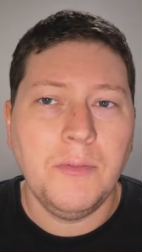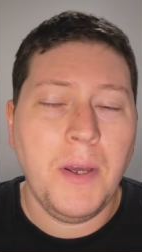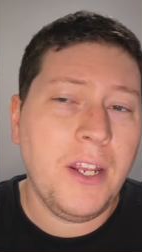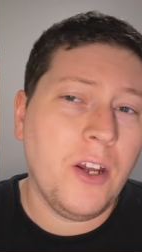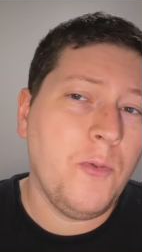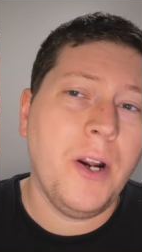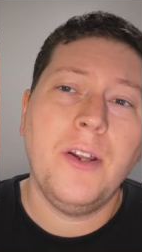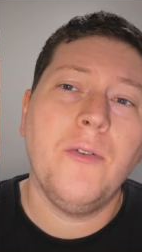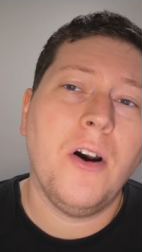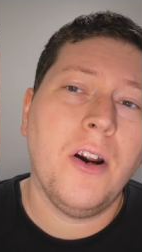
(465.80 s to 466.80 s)
Depending on where
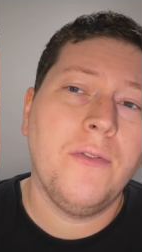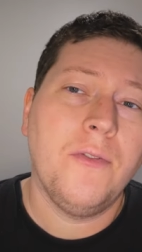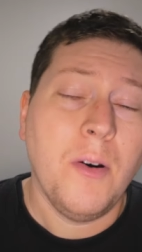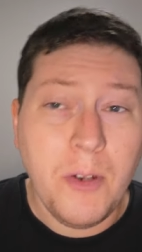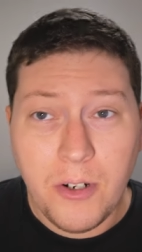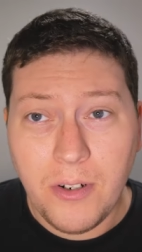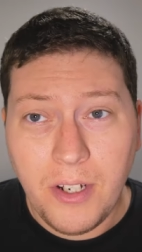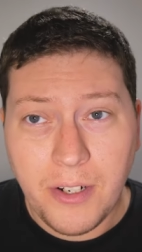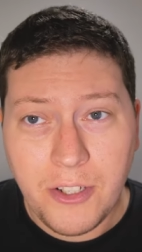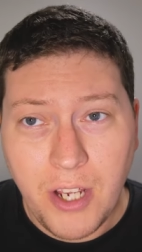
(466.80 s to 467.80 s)
you are from your
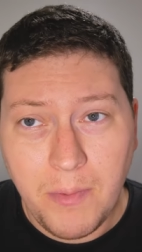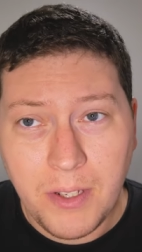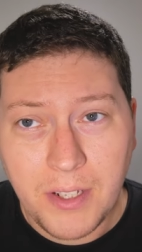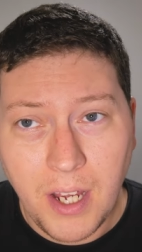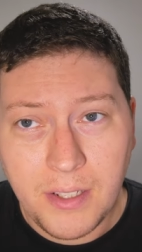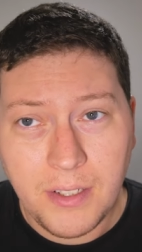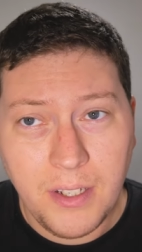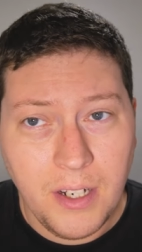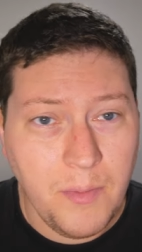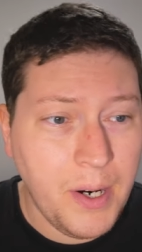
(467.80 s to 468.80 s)
nearest Japanese
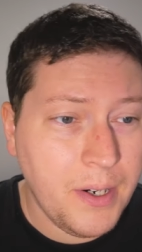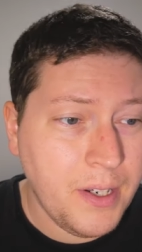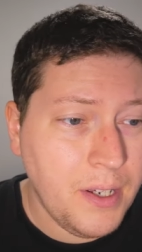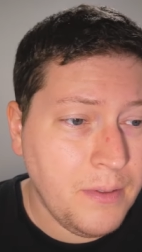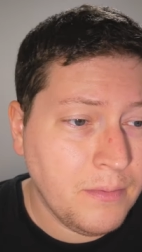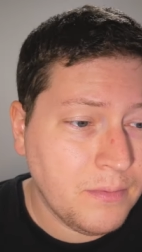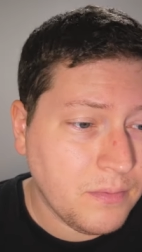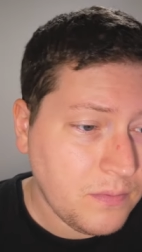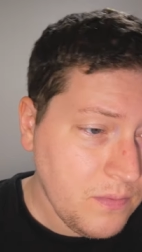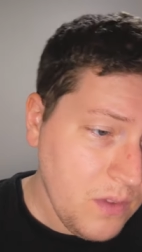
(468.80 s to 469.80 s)
consulate in America,
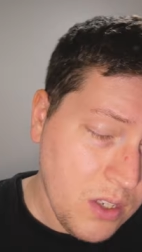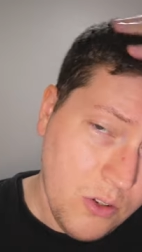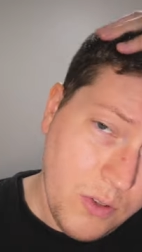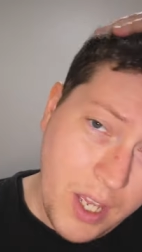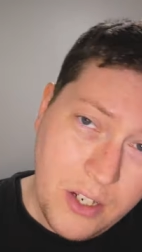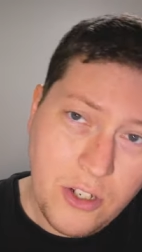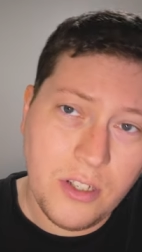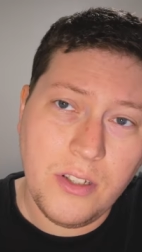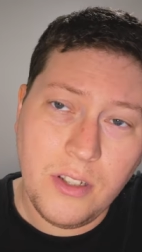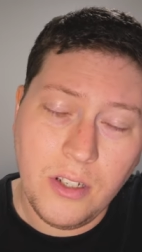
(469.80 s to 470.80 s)
you can
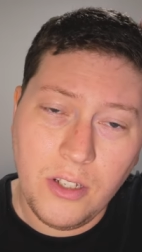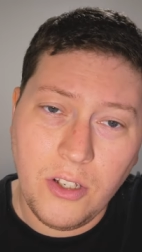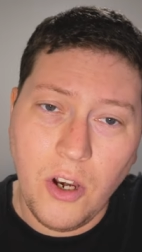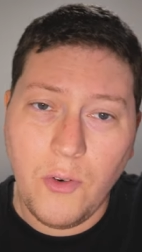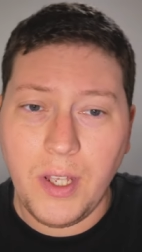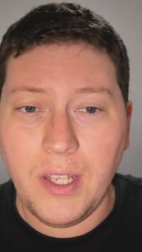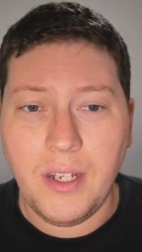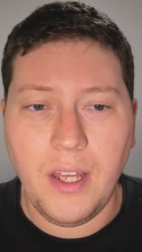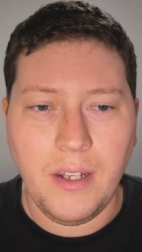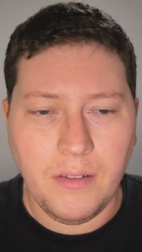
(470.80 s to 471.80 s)
just go in
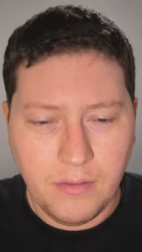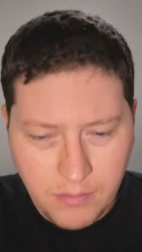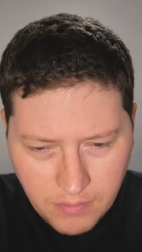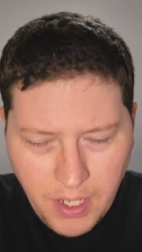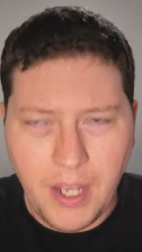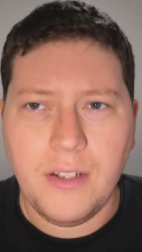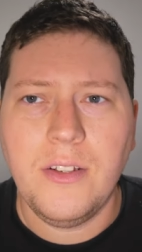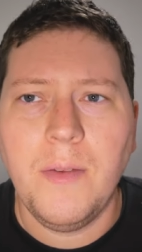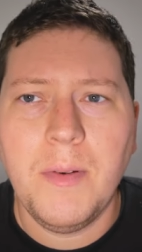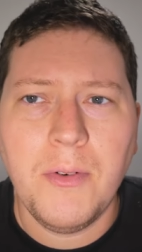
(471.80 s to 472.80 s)
and hand it
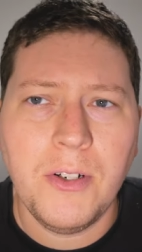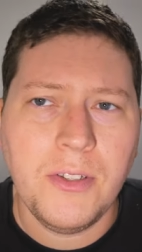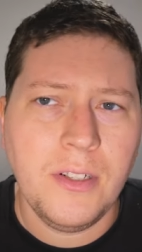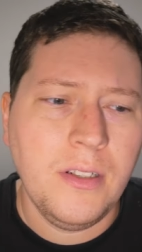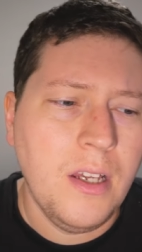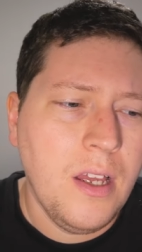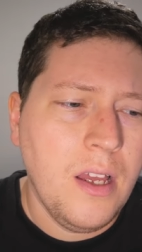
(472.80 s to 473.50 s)
to them in person.